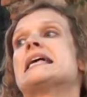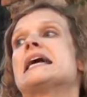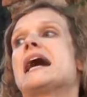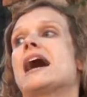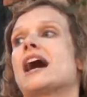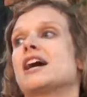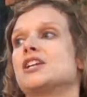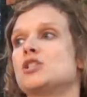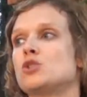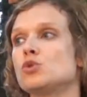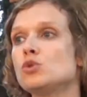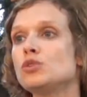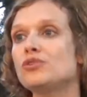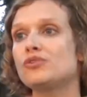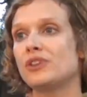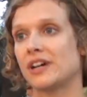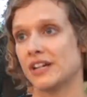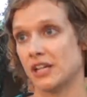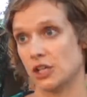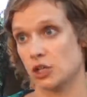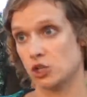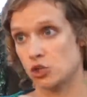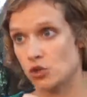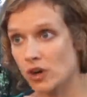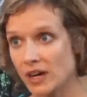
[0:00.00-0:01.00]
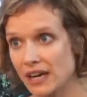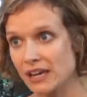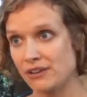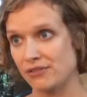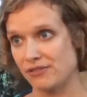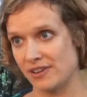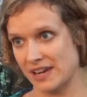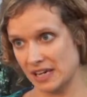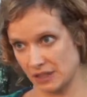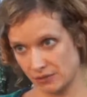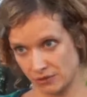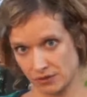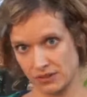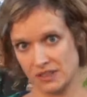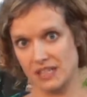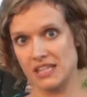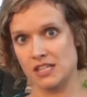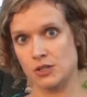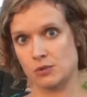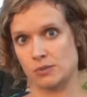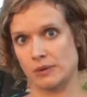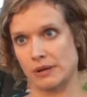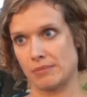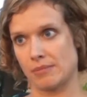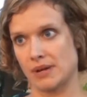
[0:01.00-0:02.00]
I do find a strong effect for
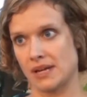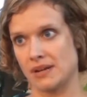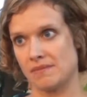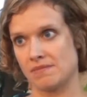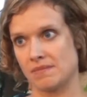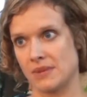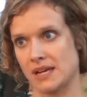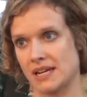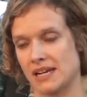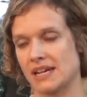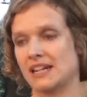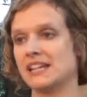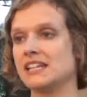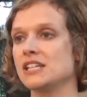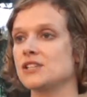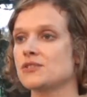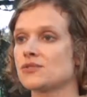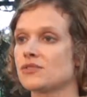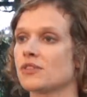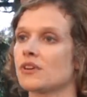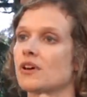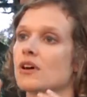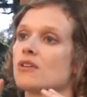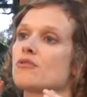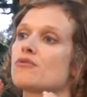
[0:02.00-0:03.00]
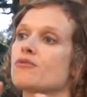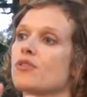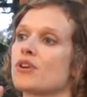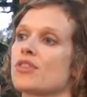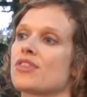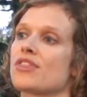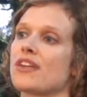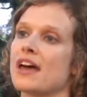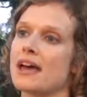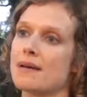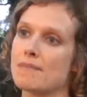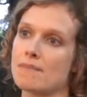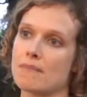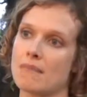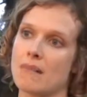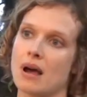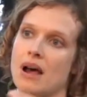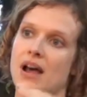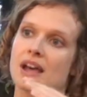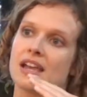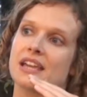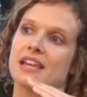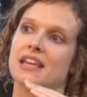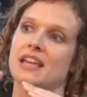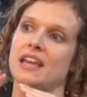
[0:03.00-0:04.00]
these women. And at least for them,
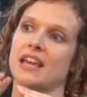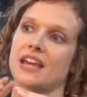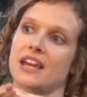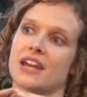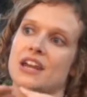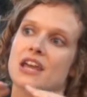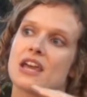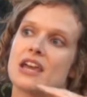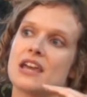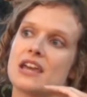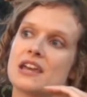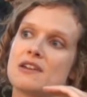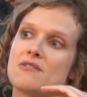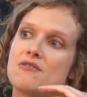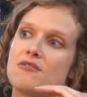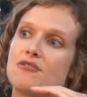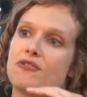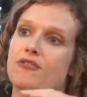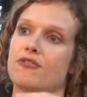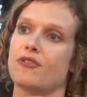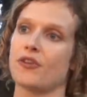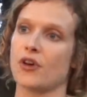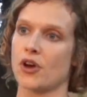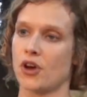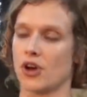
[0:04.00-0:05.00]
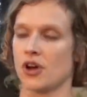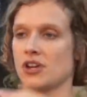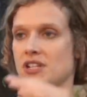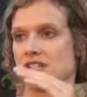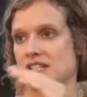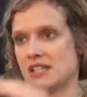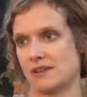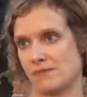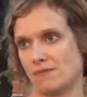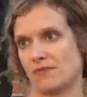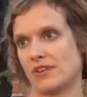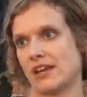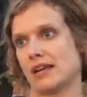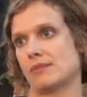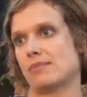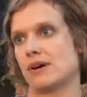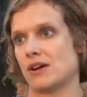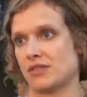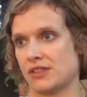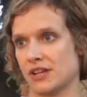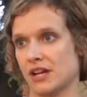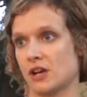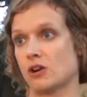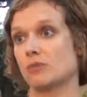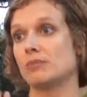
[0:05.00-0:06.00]
I can infer something
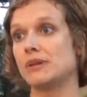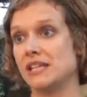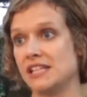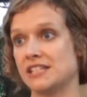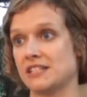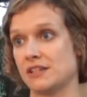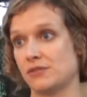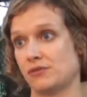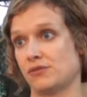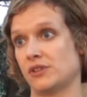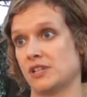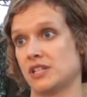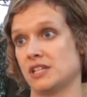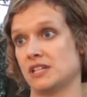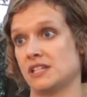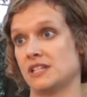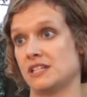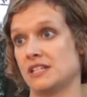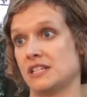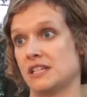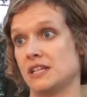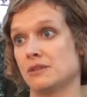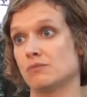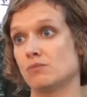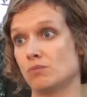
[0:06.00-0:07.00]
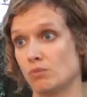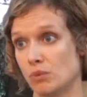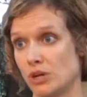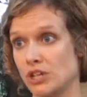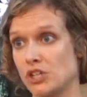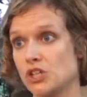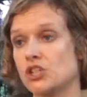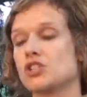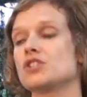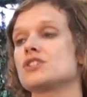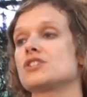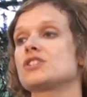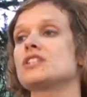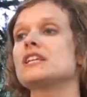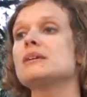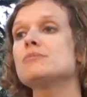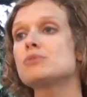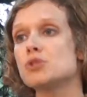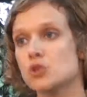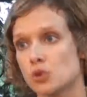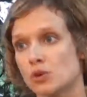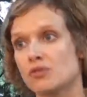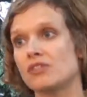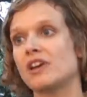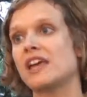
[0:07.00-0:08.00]
about their completed fertility, which
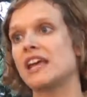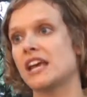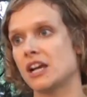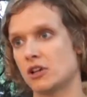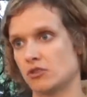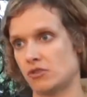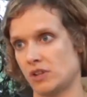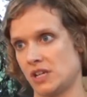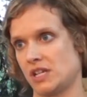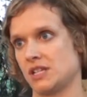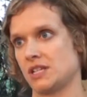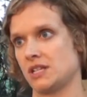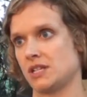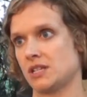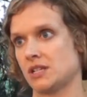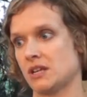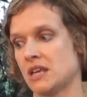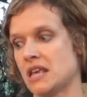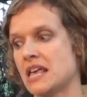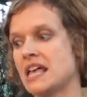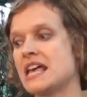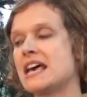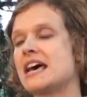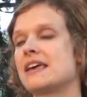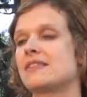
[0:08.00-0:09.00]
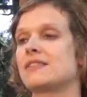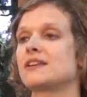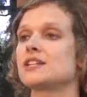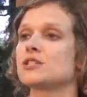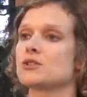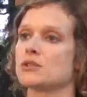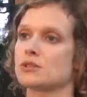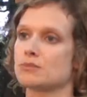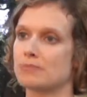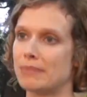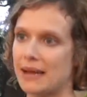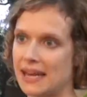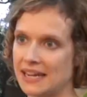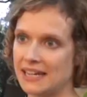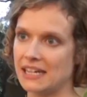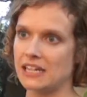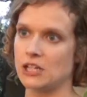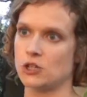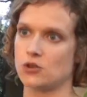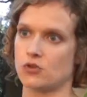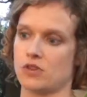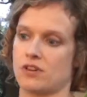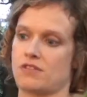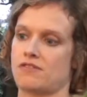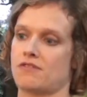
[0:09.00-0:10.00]
seems to have increased. And this was mainly
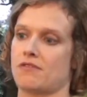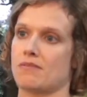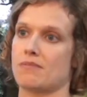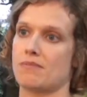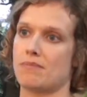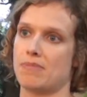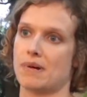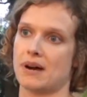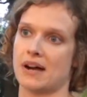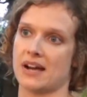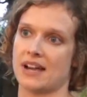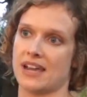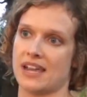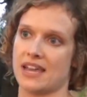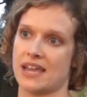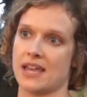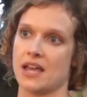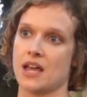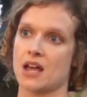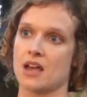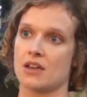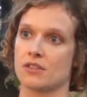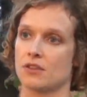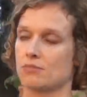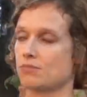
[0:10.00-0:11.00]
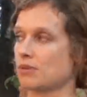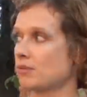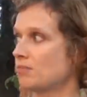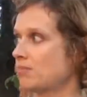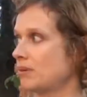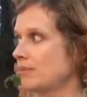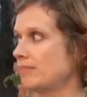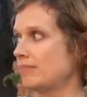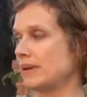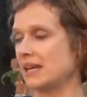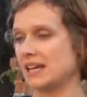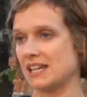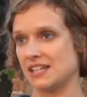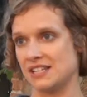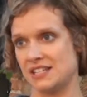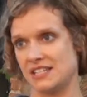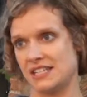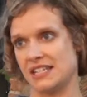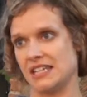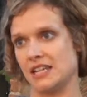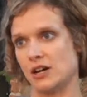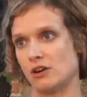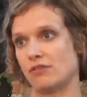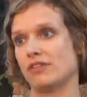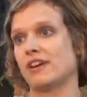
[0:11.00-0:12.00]
driven by the
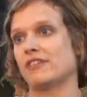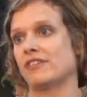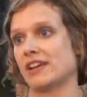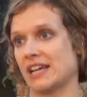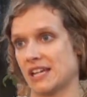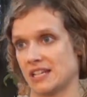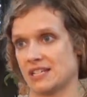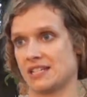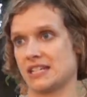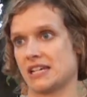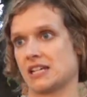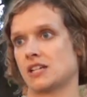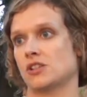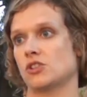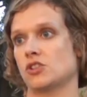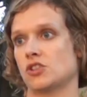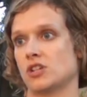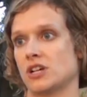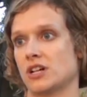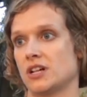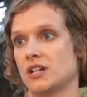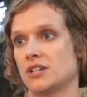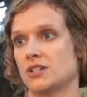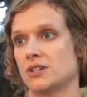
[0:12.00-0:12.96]
probability of having a second child.